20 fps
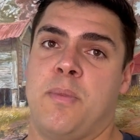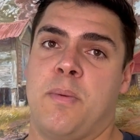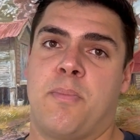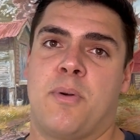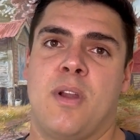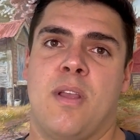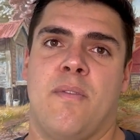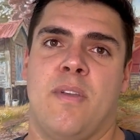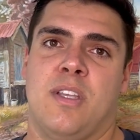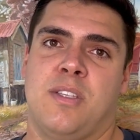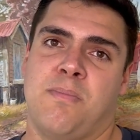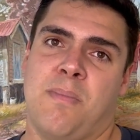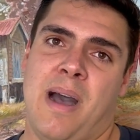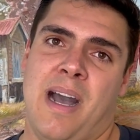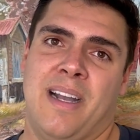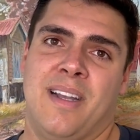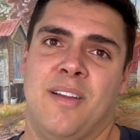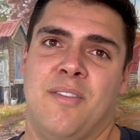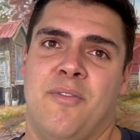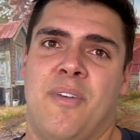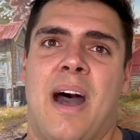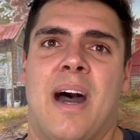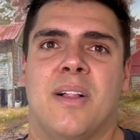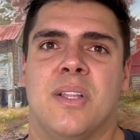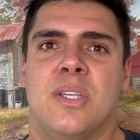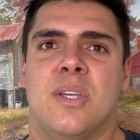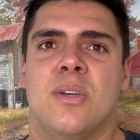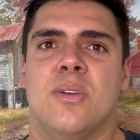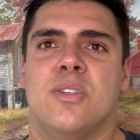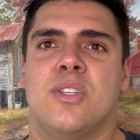the previous market
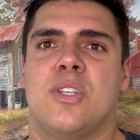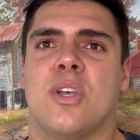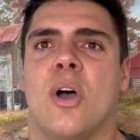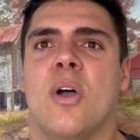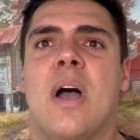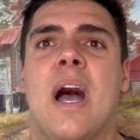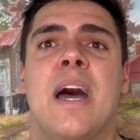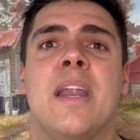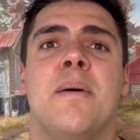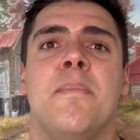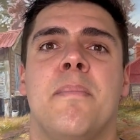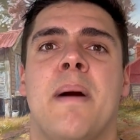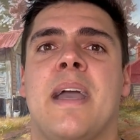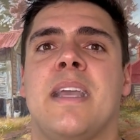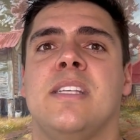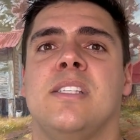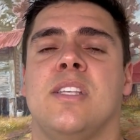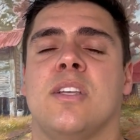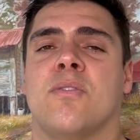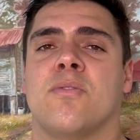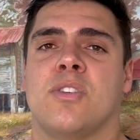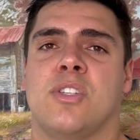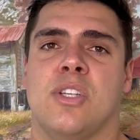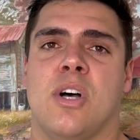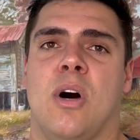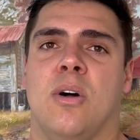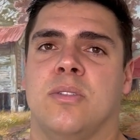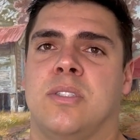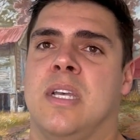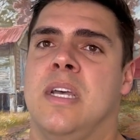value. So an amazing
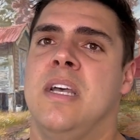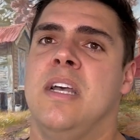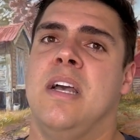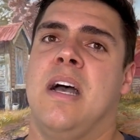result.